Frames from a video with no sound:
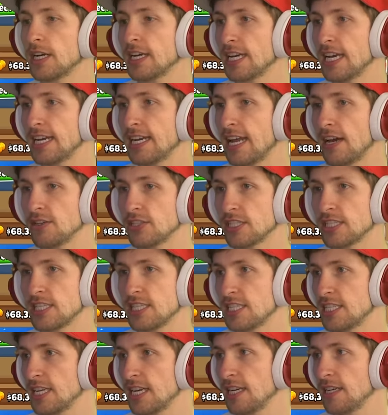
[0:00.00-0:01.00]
to get now just
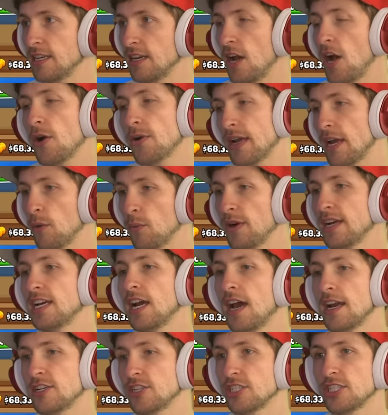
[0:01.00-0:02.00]
insane? Okay, we
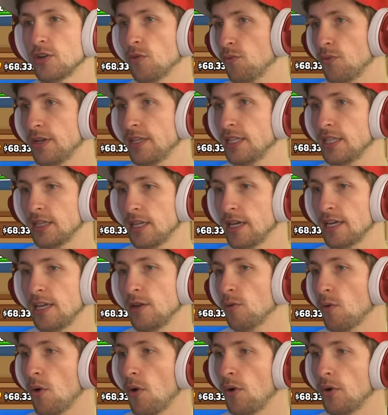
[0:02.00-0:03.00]
got just a really
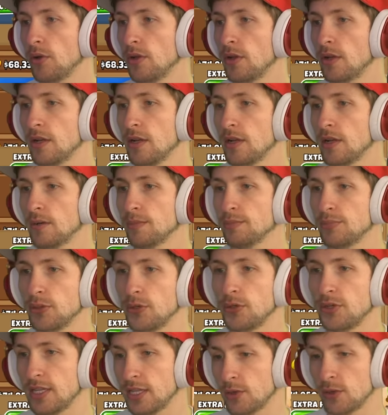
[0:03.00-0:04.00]
lucky roll.
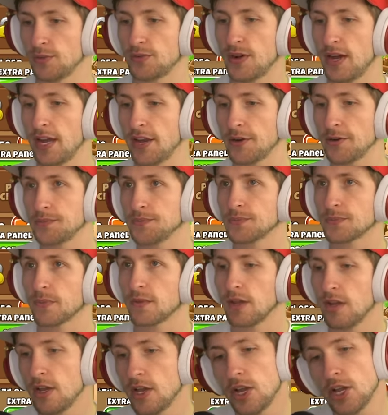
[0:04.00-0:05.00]
Bloon Liquefier,
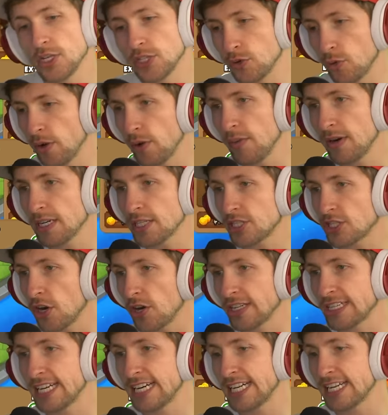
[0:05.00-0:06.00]
do we want to
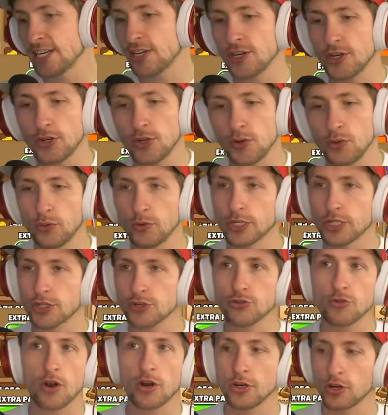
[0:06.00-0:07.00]
start getting new,
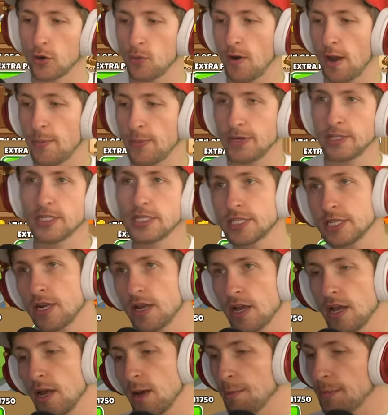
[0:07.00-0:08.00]
stronger weapons?
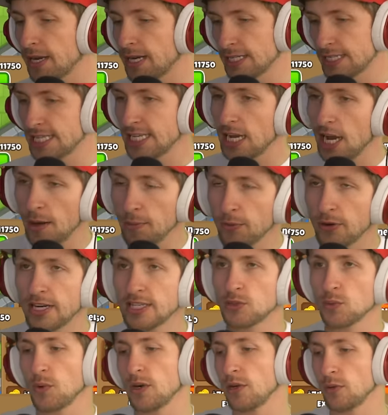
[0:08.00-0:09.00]
Because the
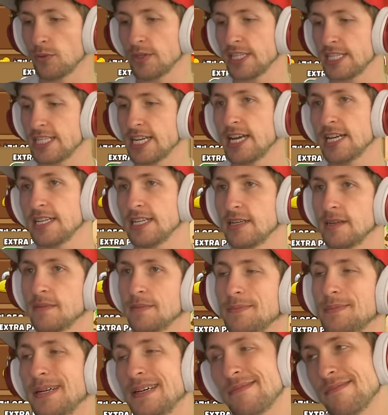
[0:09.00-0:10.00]
upgrades will reset it,
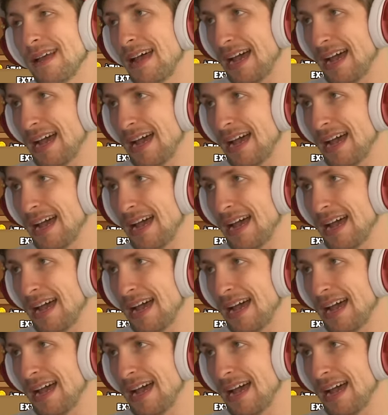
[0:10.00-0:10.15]
but